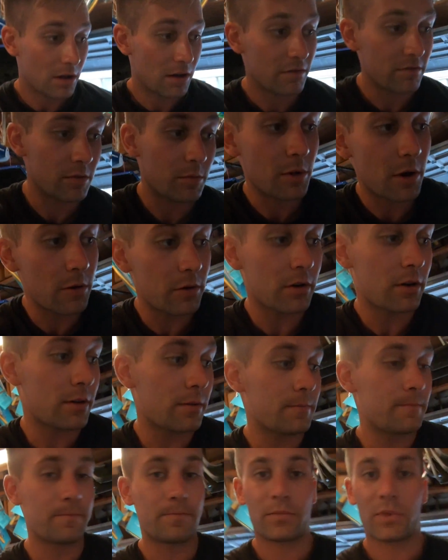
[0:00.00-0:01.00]
of the
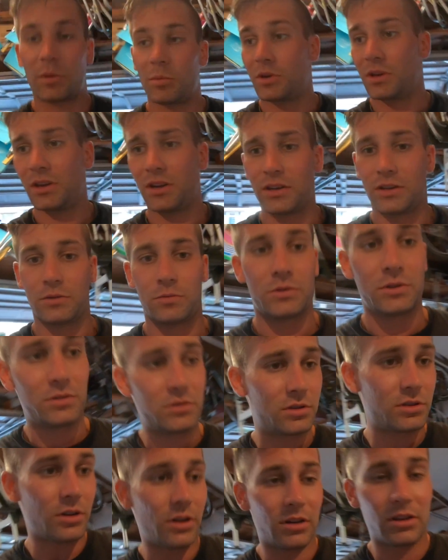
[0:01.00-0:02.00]
motor, because when you
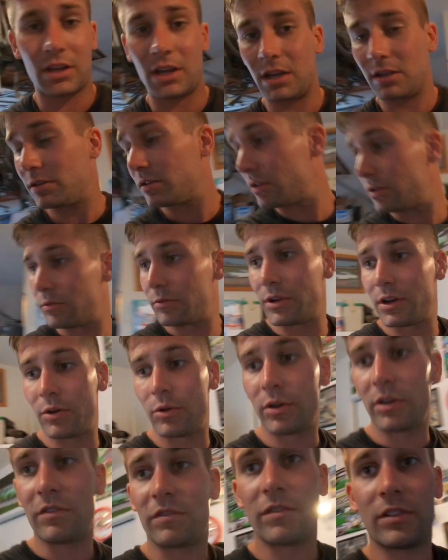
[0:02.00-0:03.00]
start that, you don't want
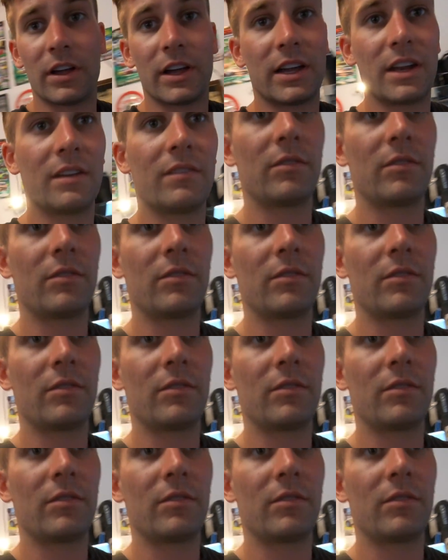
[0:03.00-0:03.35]
oil flying